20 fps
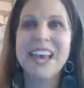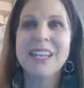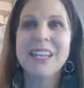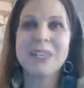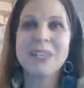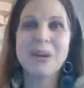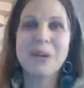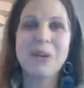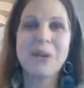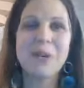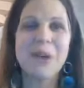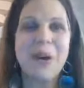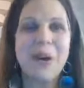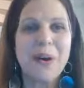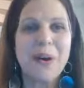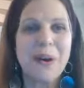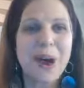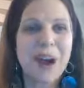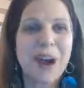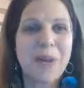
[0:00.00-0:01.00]
So
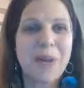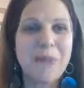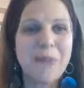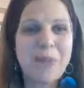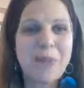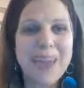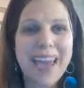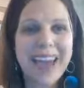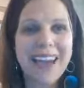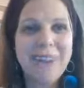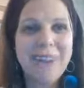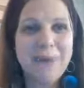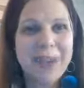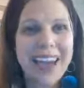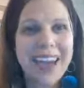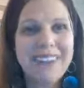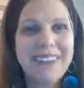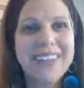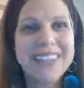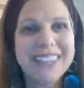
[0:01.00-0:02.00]
we
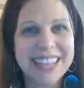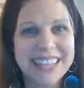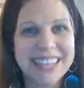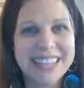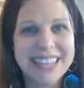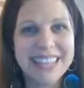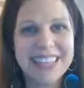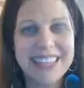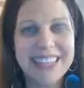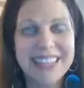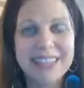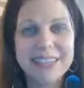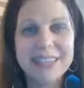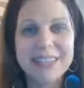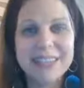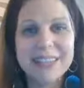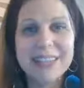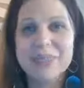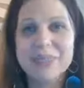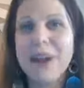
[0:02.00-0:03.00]
have this idea that there's
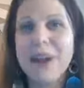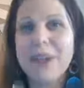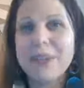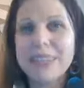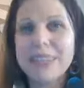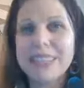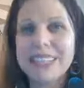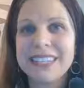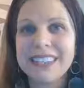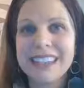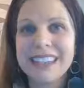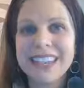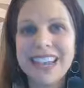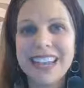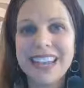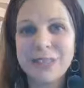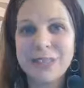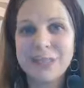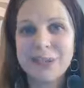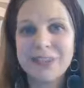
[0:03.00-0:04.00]
a spiral
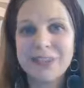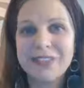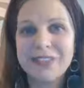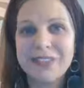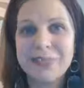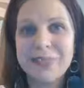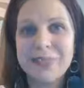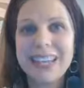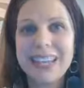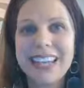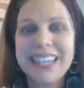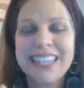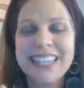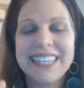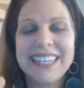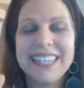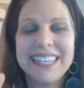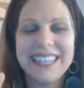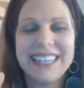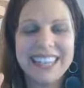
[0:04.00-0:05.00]
staircase sort of
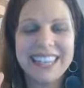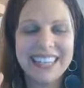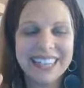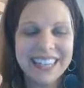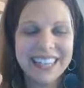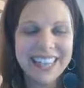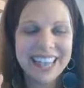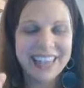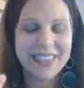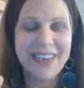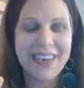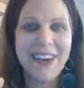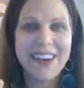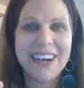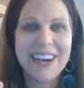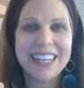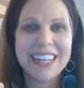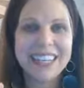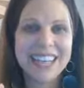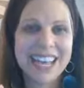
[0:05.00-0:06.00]
implanted in the
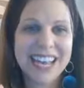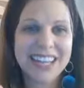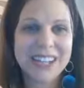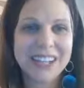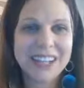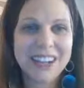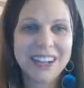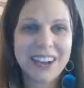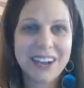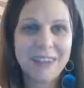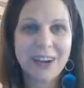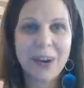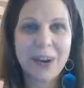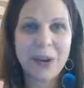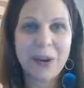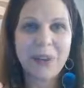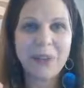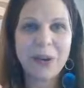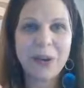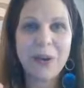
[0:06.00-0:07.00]
architecture of
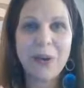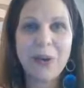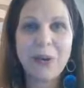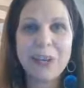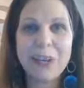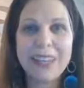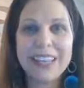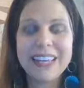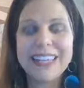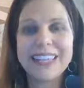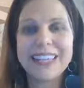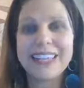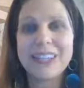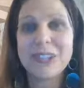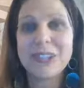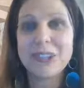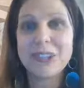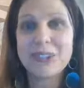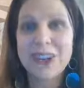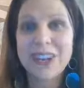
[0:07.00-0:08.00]
our holiest
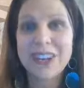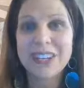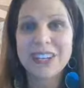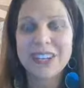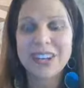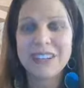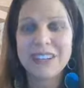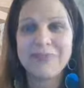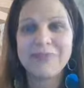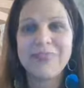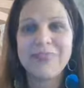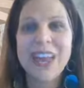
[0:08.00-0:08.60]
structure.